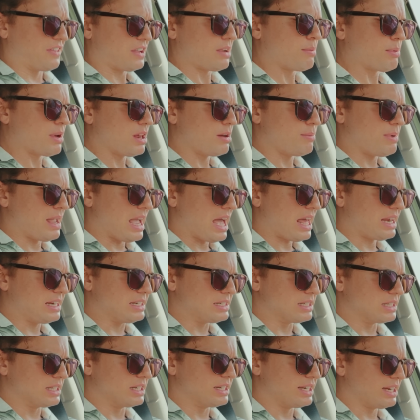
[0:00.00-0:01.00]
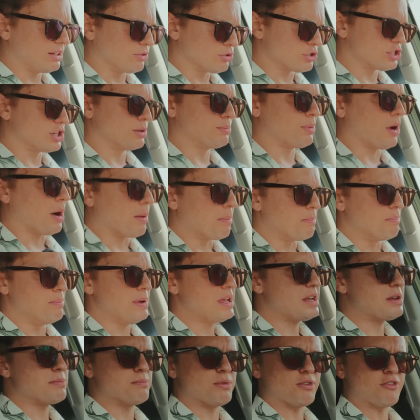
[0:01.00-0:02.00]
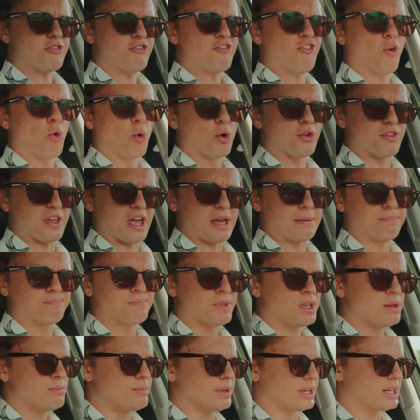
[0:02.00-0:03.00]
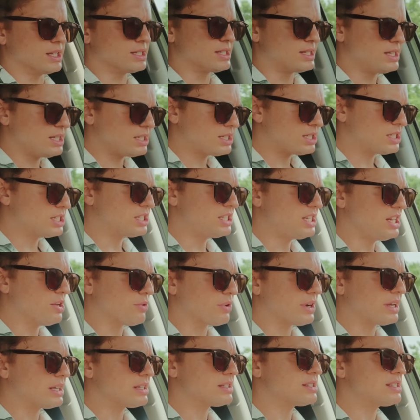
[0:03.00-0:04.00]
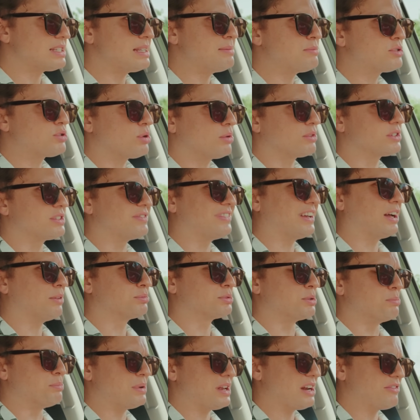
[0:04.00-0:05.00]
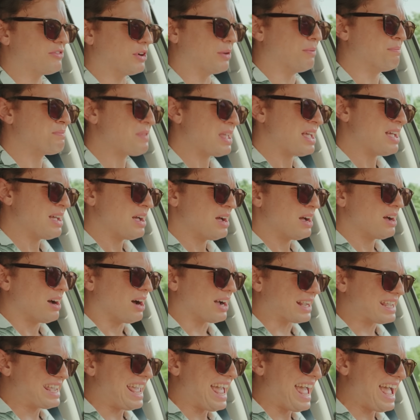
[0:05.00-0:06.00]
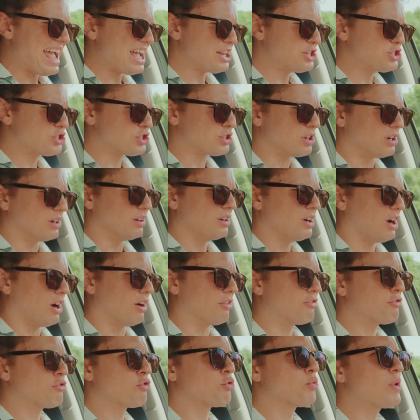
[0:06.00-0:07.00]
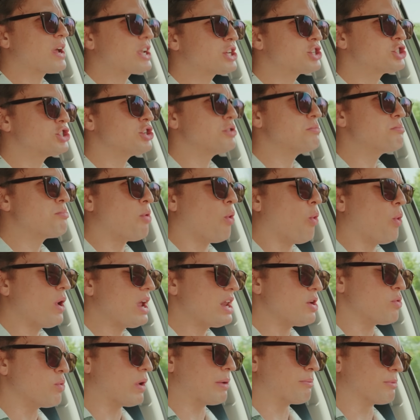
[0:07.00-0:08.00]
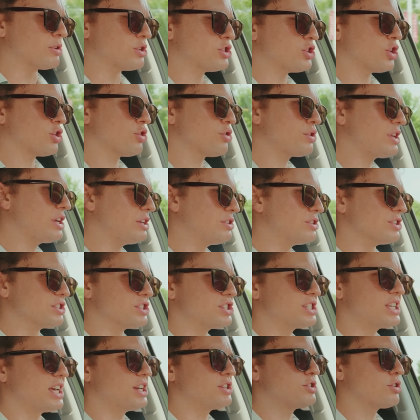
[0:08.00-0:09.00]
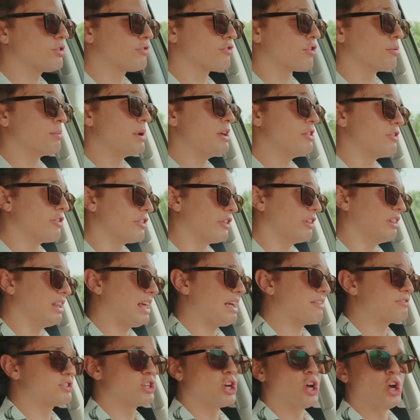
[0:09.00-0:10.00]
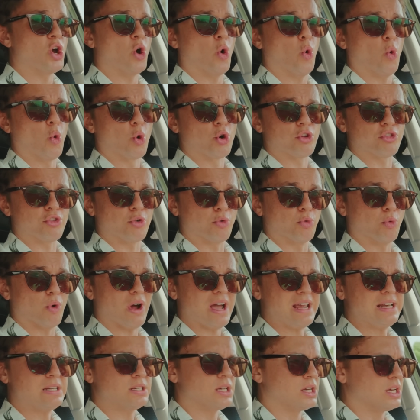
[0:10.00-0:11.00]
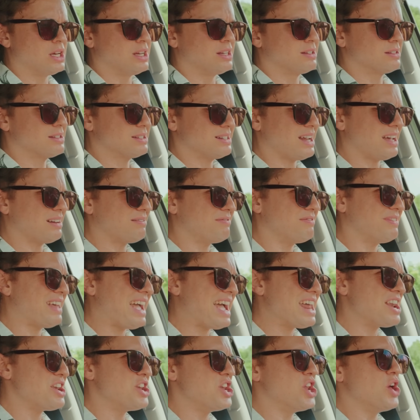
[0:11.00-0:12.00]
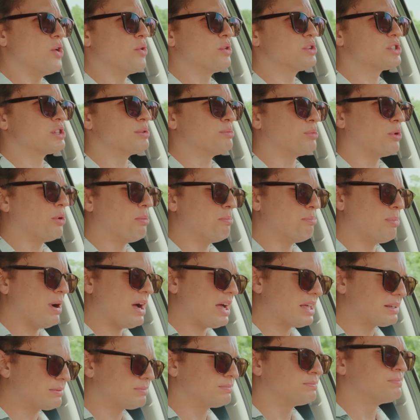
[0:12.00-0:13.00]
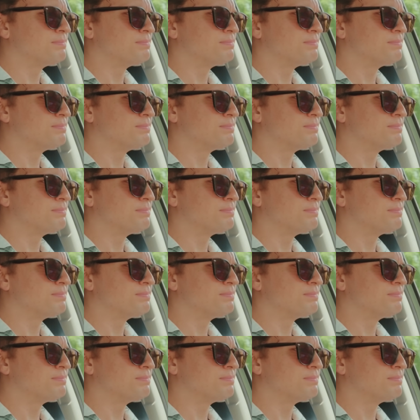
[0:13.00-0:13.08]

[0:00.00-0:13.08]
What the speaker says: think I'm going to be heading to the dealership a bit before then because this steering seems to have developed a bit of a catch, a friction point when returning to center from either the left or the right. It's not that noticeable, but